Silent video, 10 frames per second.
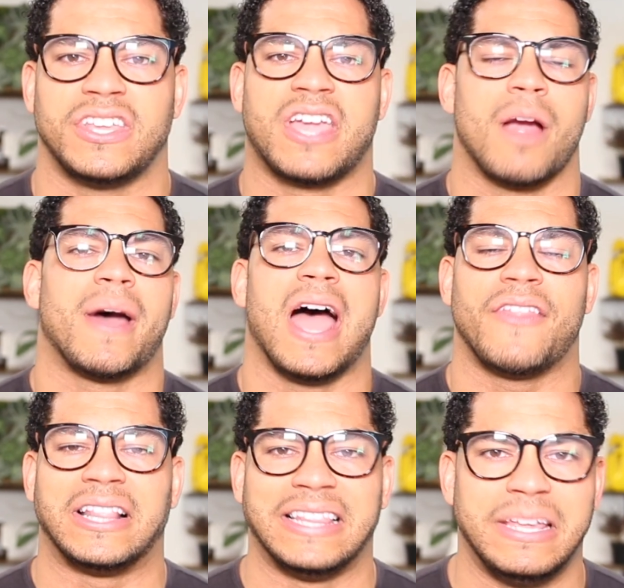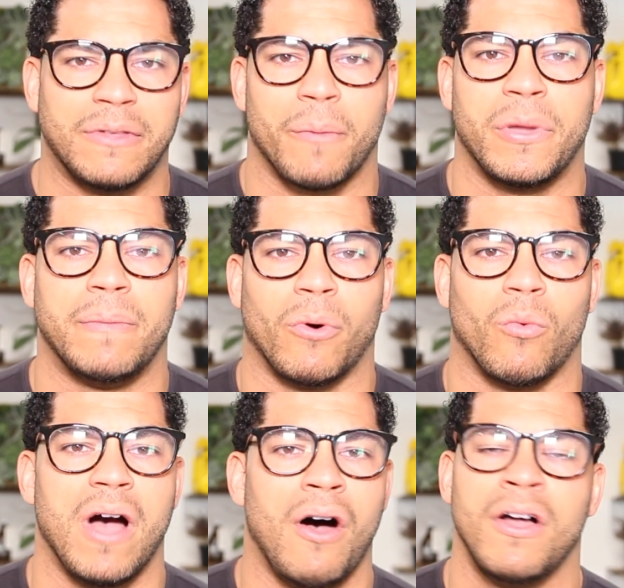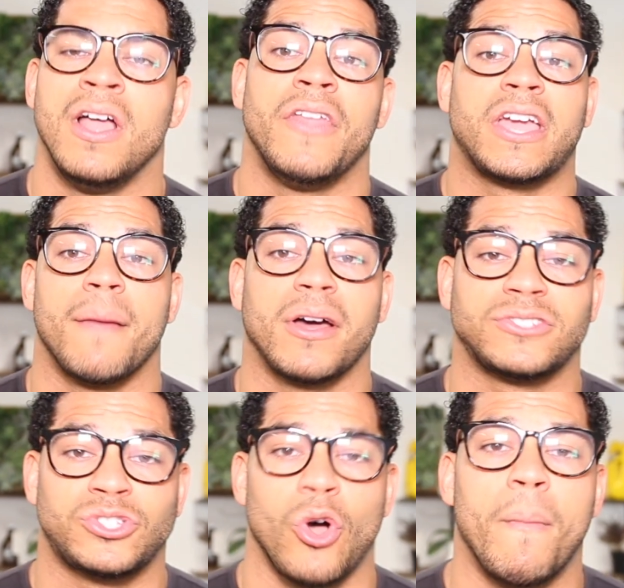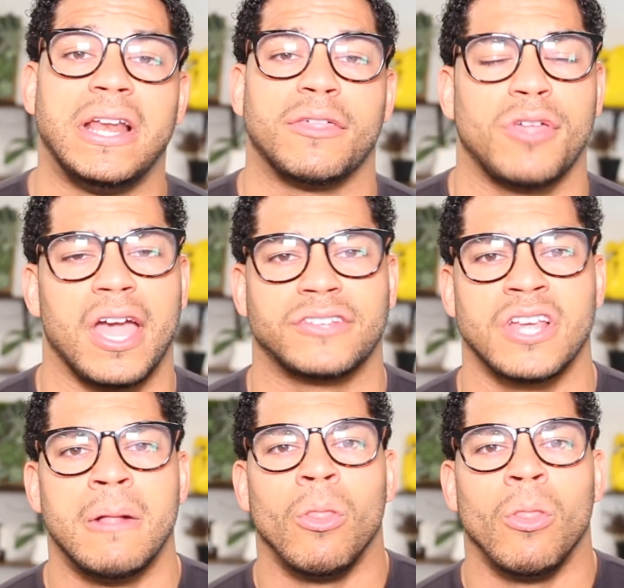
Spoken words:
they care about how they lead their people well, they care about so many things.